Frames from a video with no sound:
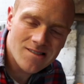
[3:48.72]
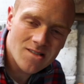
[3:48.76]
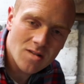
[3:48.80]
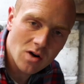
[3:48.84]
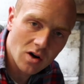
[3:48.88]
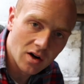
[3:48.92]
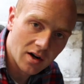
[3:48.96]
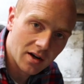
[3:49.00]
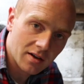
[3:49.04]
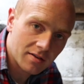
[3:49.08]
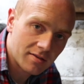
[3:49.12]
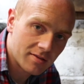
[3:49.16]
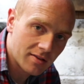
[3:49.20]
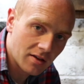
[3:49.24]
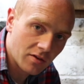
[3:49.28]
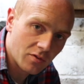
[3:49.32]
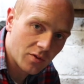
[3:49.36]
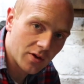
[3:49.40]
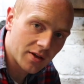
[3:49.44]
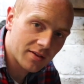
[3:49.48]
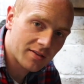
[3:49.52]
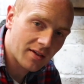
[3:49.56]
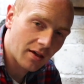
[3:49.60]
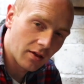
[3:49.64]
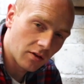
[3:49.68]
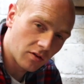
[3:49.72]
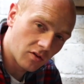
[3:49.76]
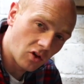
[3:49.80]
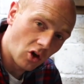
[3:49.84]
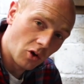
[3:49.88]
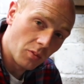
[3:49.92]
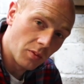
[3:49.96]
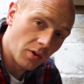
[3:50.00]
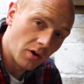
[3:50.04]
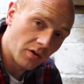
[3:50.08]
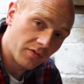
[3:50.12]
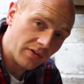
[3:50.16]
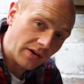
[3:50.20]
All right, let's see if we can take the
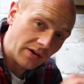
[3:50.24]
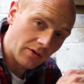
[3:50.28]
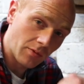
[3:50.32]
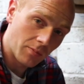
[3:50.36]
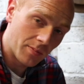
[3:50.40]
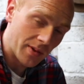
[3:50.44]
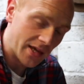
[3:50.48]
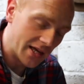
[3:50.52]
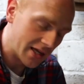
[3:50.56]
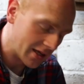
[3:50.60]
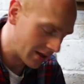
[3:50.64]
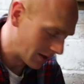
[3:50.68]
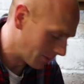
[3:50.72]
top off and have a peek